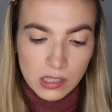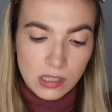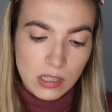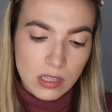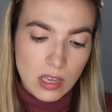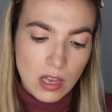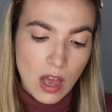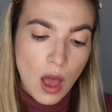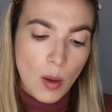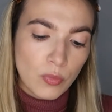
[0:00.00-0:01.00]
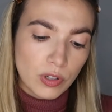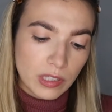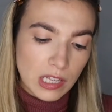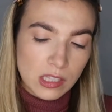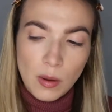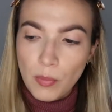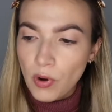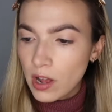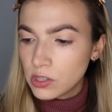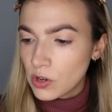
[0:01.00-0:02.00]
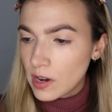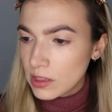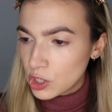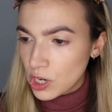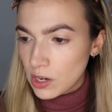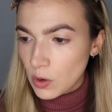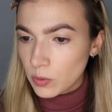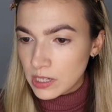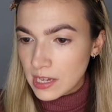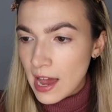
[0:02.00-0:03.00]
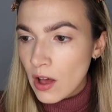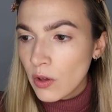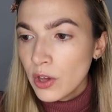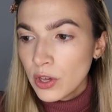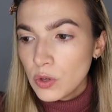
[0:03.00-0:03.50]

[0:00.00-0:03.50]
This is the Brilliance Bronzer in the shade Golden Gal.